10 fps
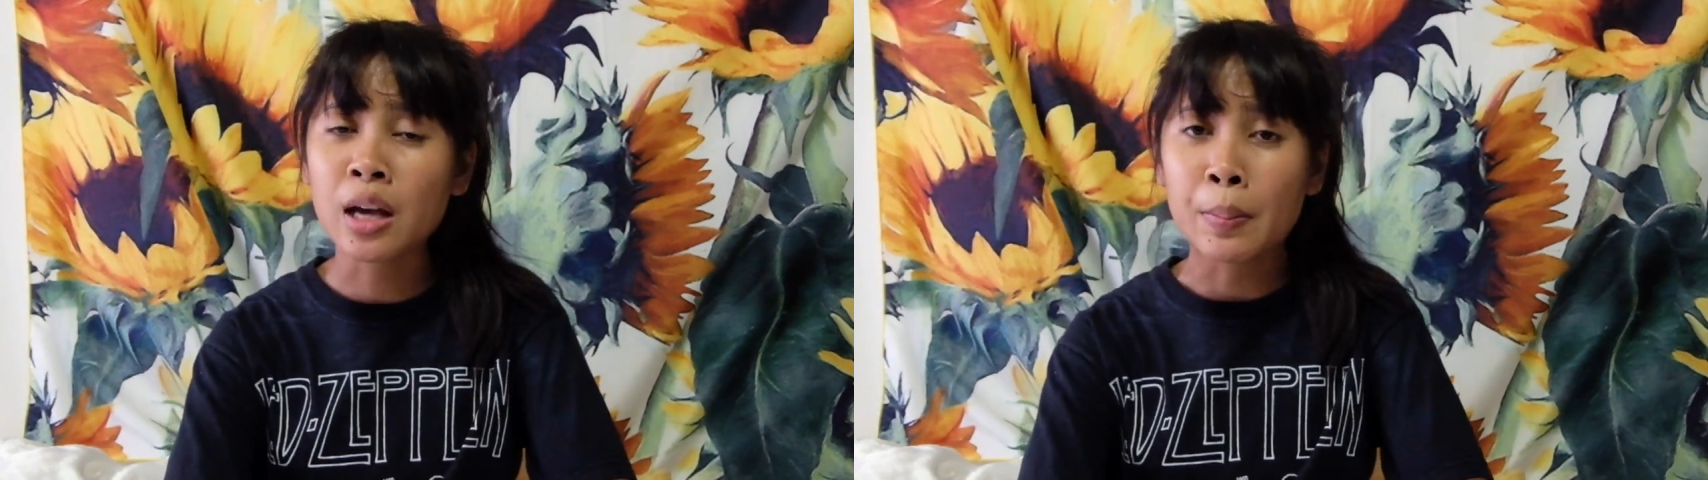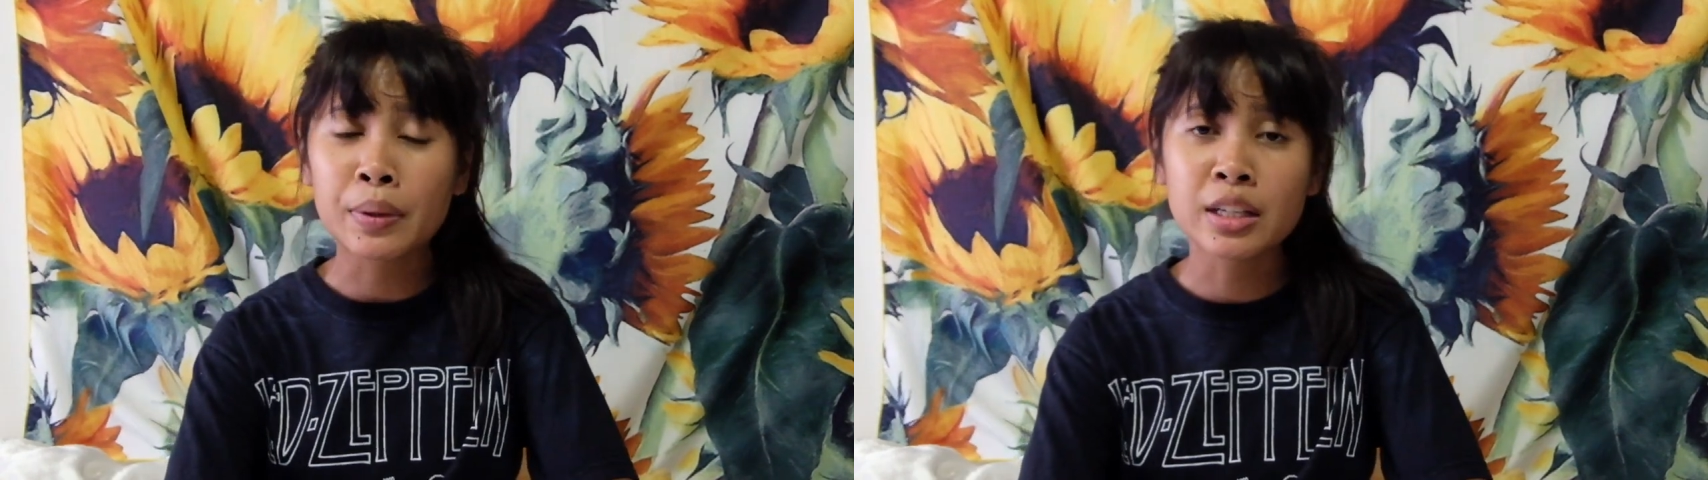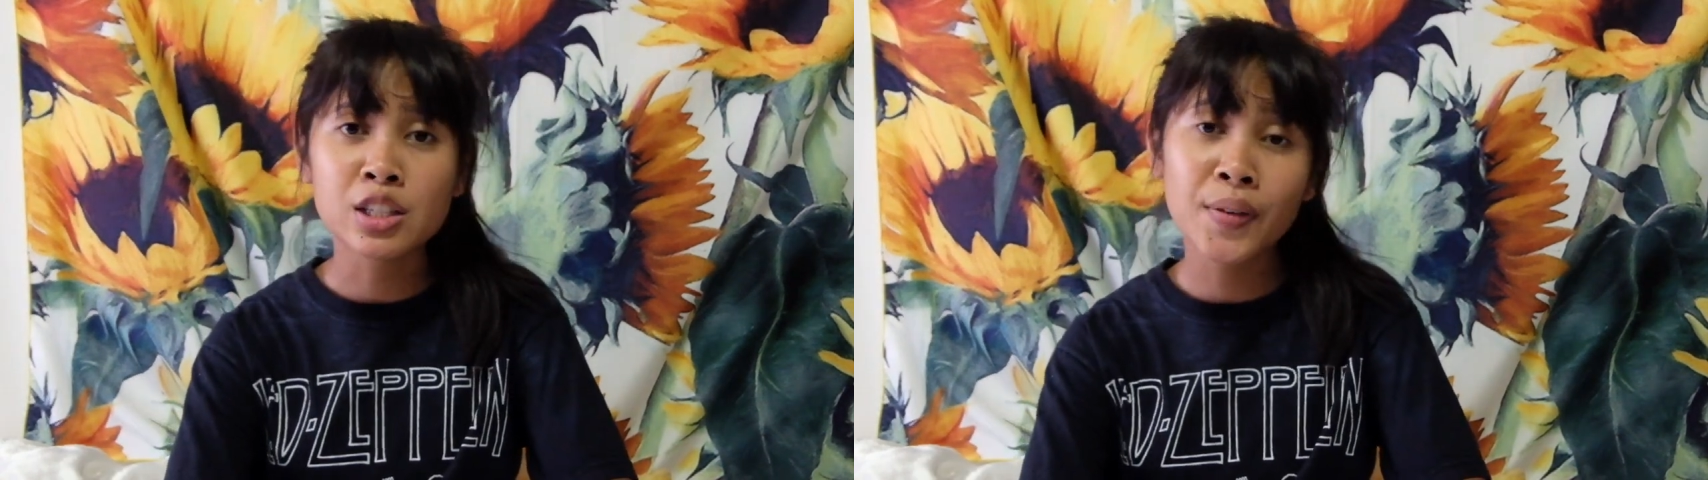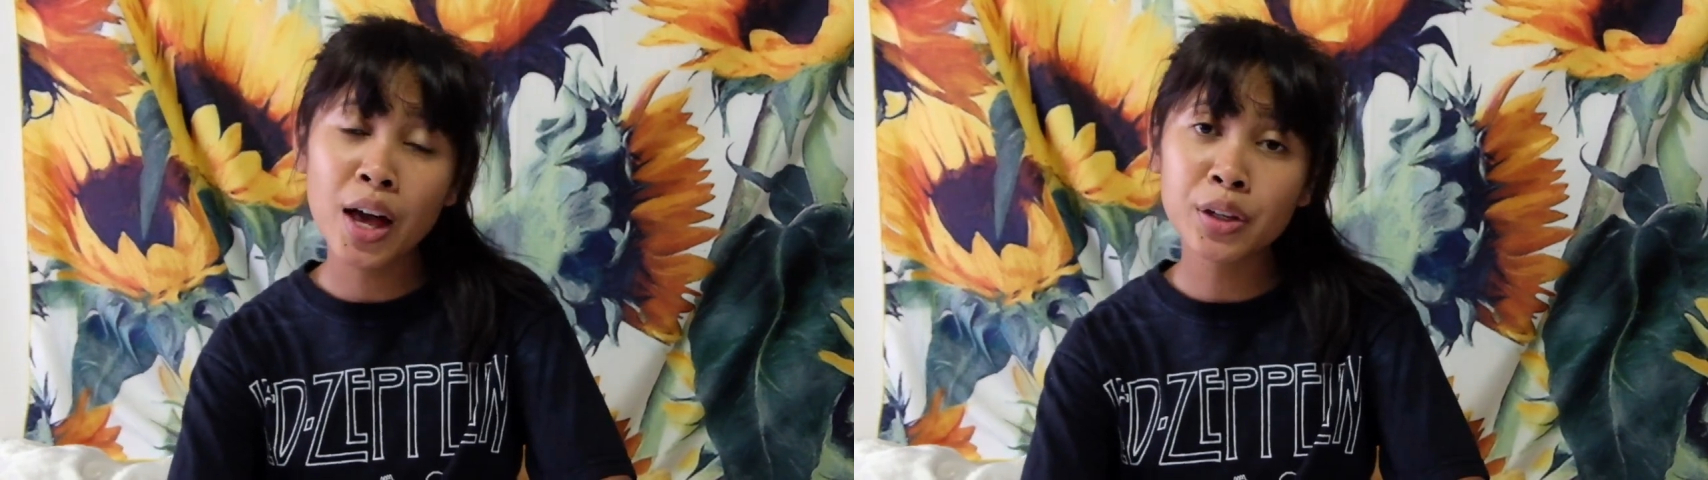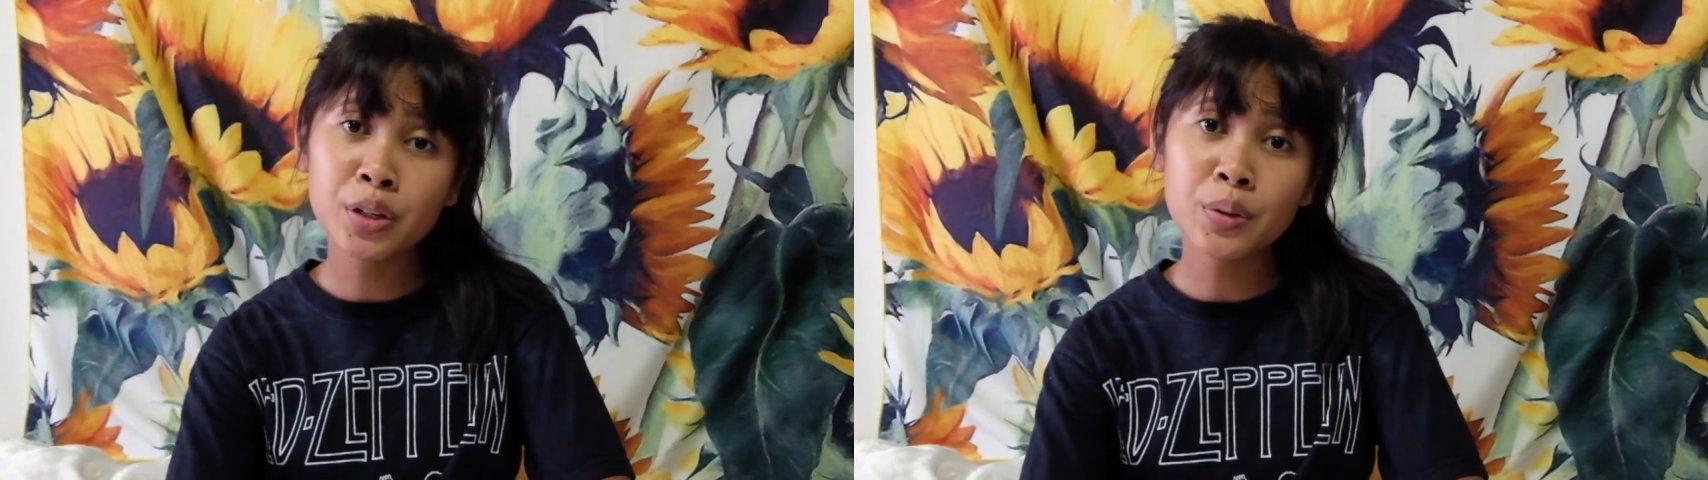companies'
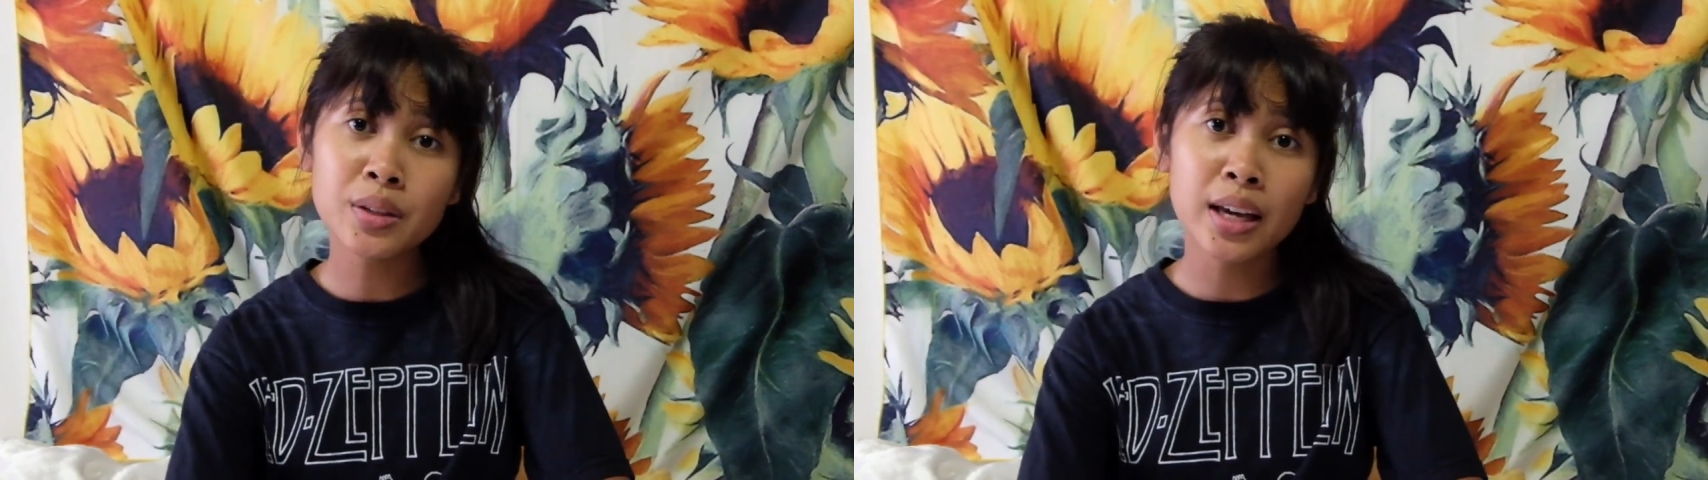values